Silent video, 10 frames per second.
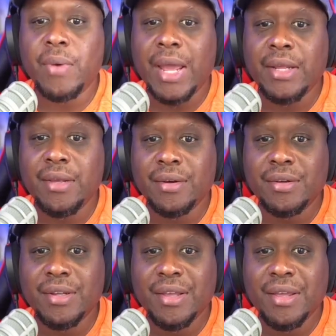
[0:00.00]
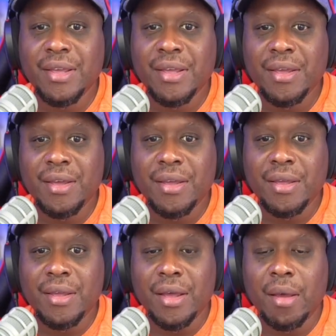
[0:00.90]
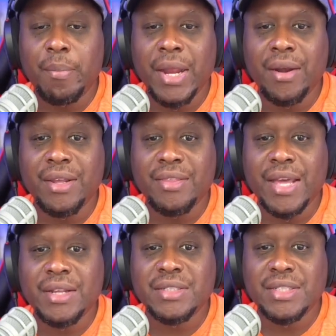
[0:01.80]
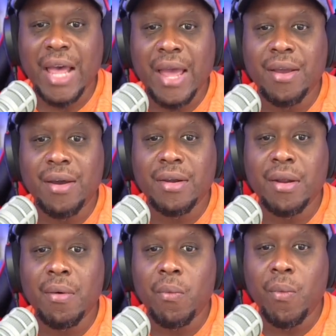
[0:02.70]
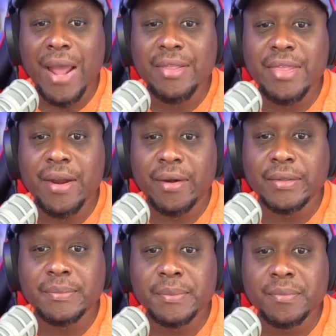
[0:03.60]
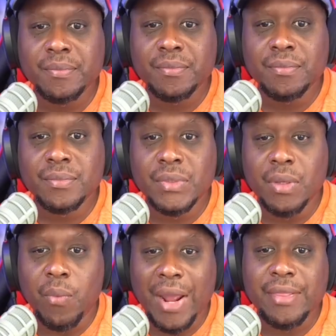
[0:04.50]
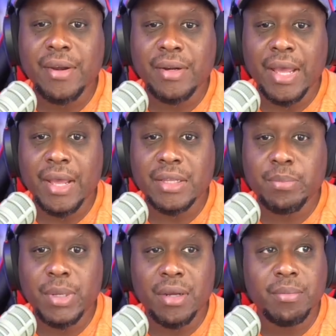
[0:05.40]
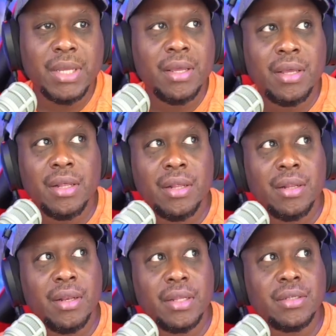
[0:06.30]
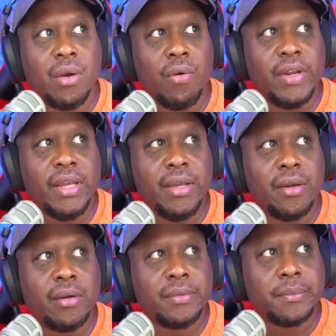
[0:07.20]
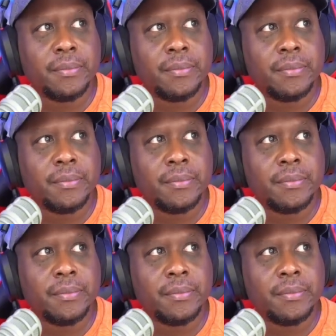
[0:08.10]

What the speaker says: right here. Apparently, that is Zion right there. Right there, guys. But let's go over here.